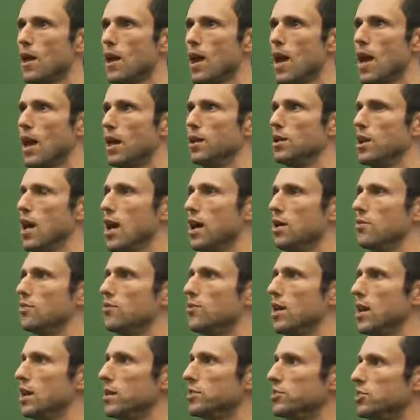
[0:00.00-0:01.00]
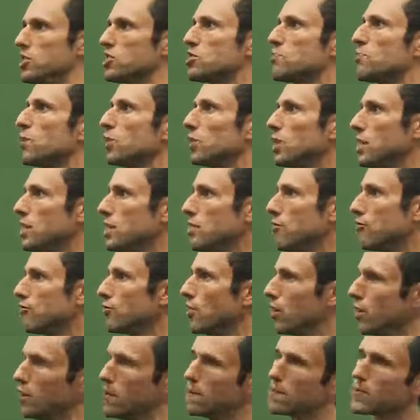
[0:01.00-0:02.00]
and they disbelieve
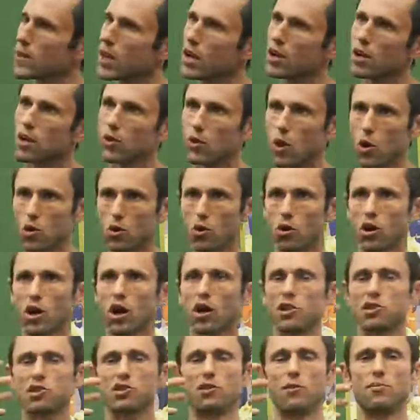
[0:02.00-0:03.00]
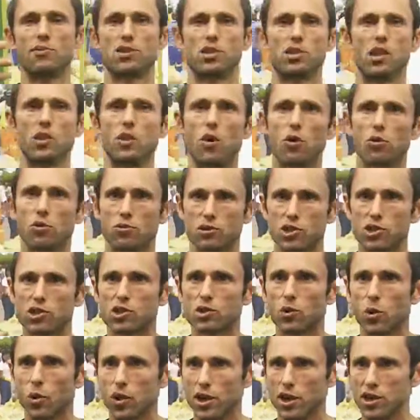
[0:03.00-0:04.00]
the local customs and the local
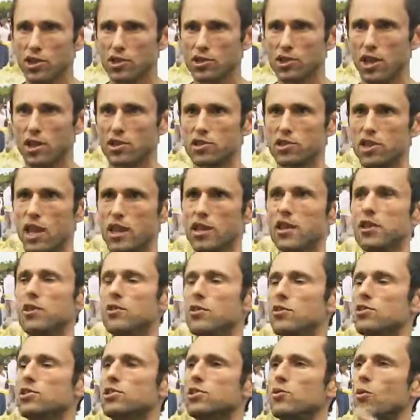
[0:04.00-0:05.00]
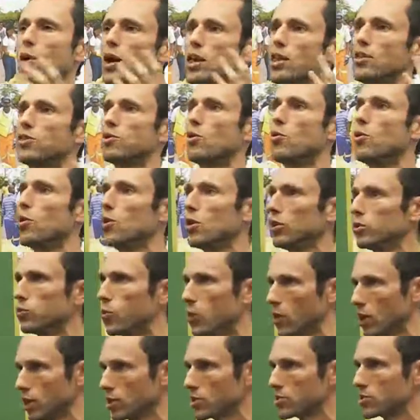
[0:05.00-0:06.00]
stories that say, here's the way that the world
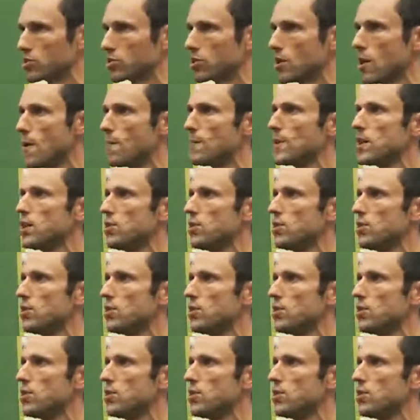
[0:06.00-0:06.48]
works,